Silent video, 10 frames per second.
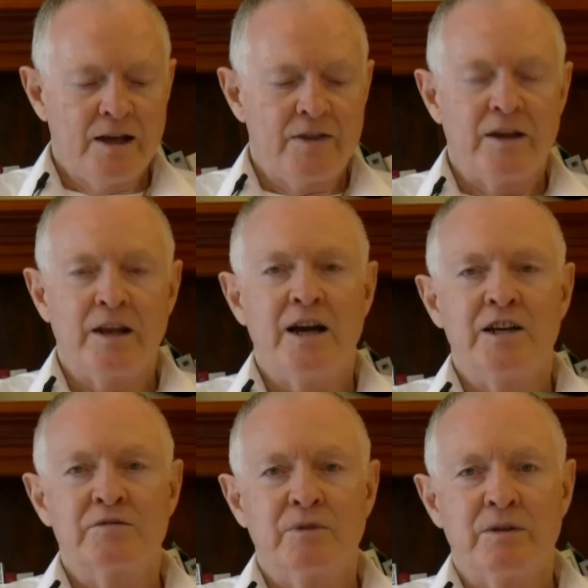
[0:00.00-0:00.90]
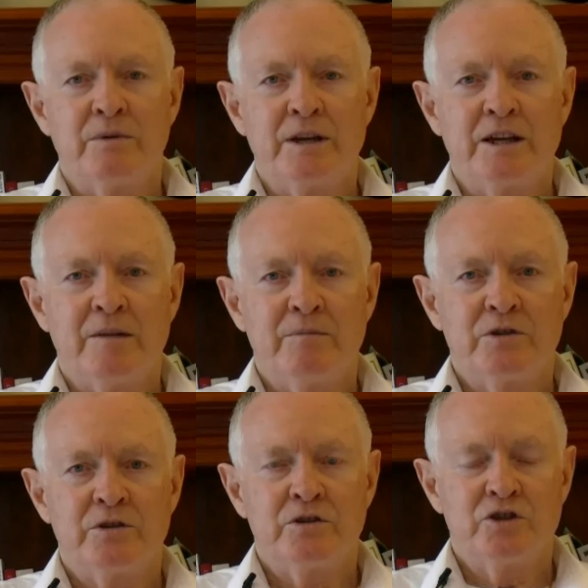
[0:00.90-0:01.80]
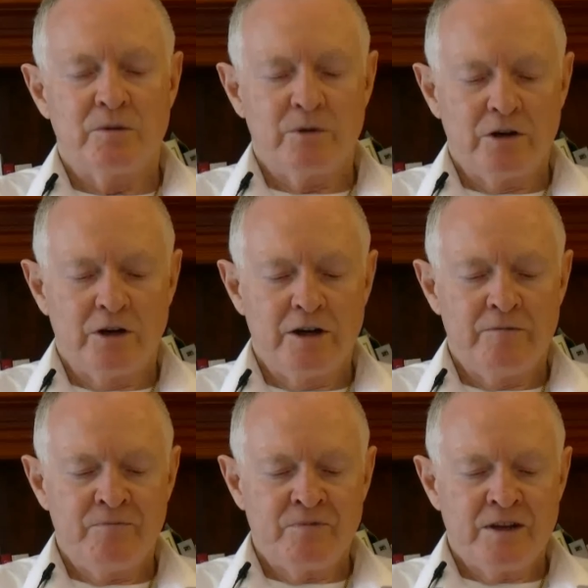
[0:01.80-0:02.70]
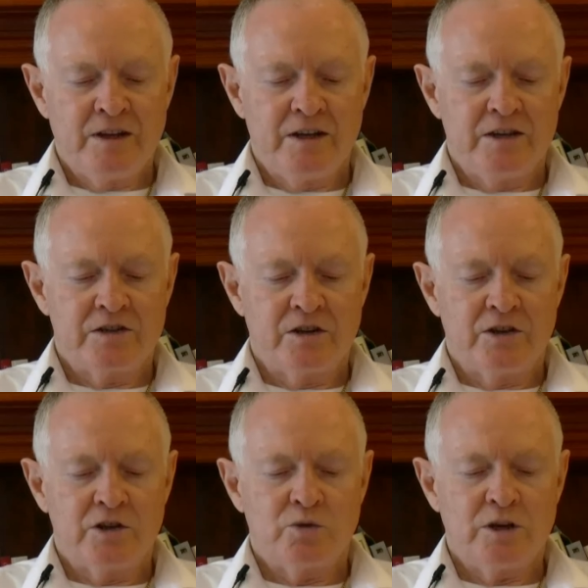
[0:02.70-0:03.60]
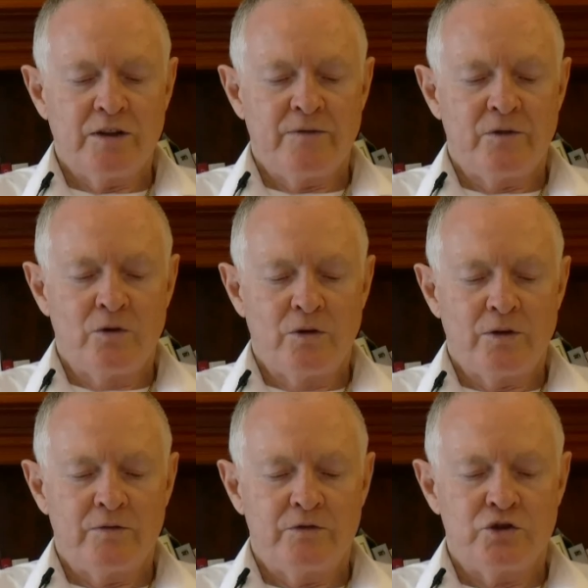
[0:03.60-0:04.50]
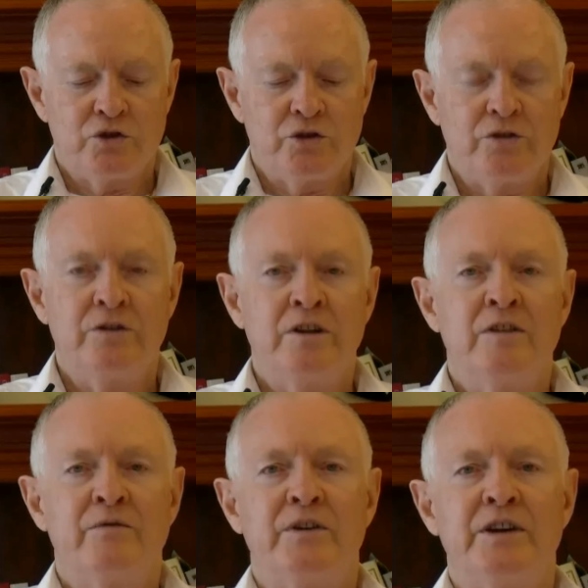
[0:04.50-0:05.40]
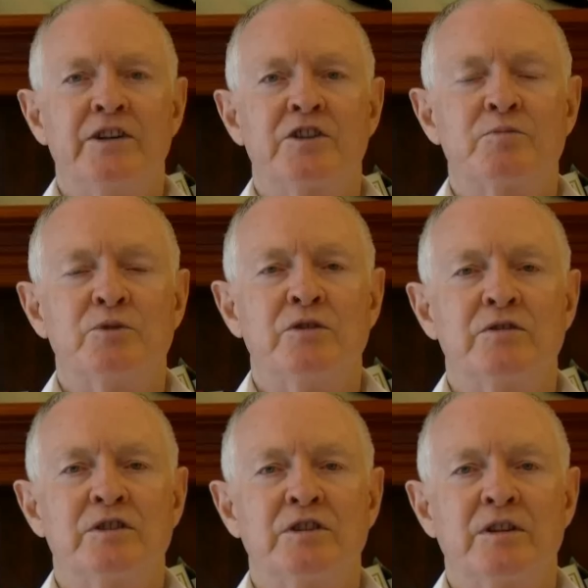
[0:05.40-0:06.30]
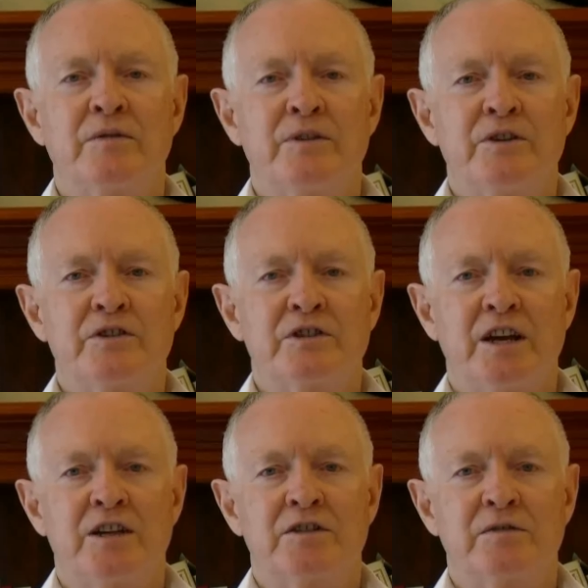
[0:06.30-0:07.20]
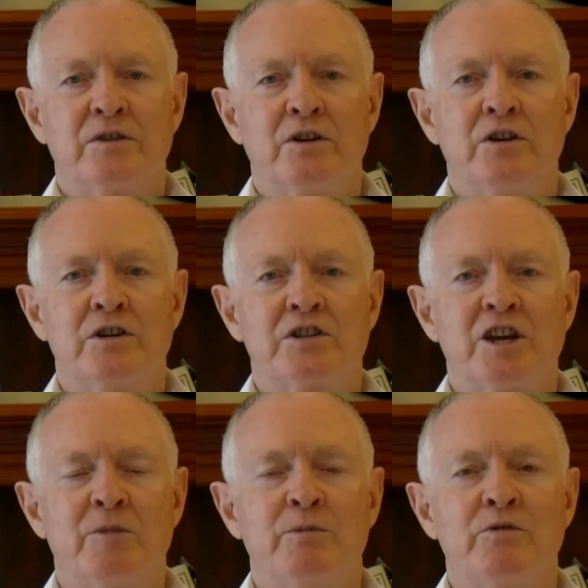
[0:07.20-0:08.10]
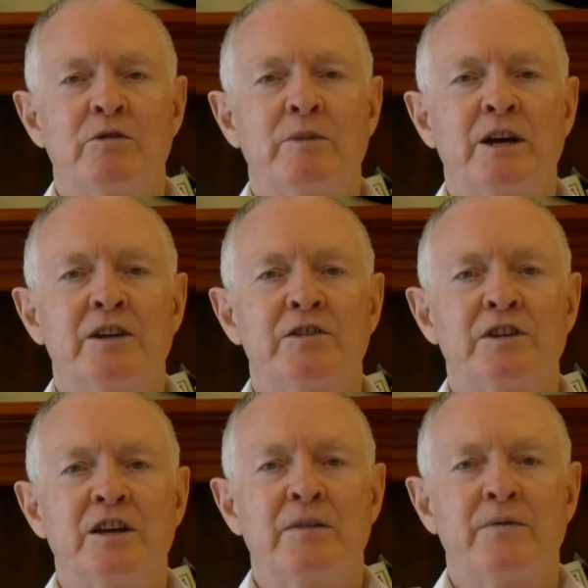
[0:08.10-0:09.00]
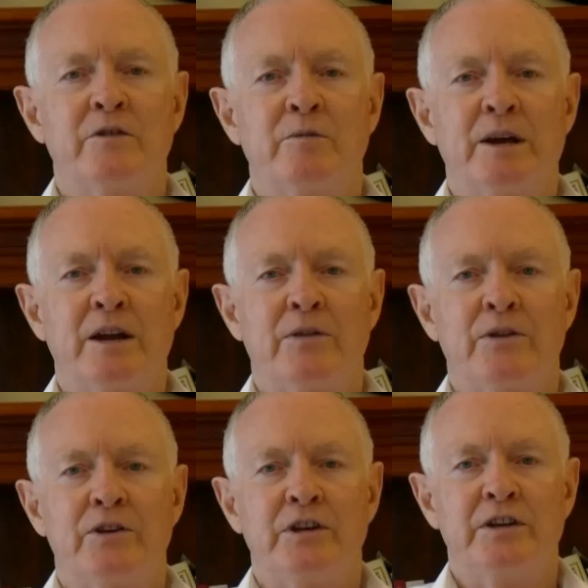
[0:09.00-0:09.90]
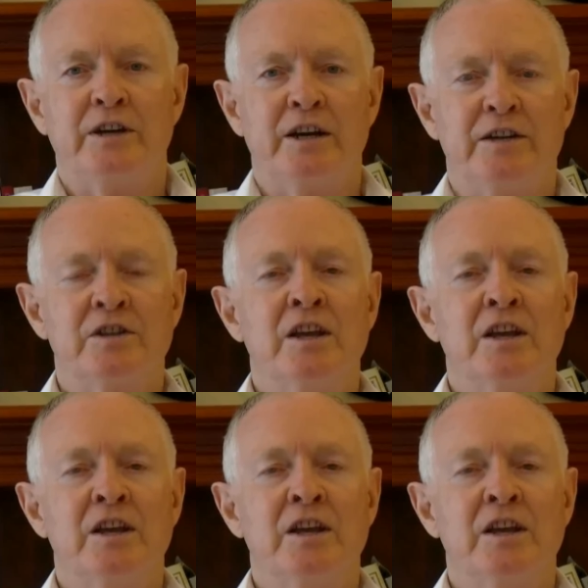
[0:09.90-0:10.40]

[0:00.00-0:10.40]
And the last one that we come to, Gemini, is on the 24th of June. Venus moves into the 1st house of your horoscope and remains there for about 30 days.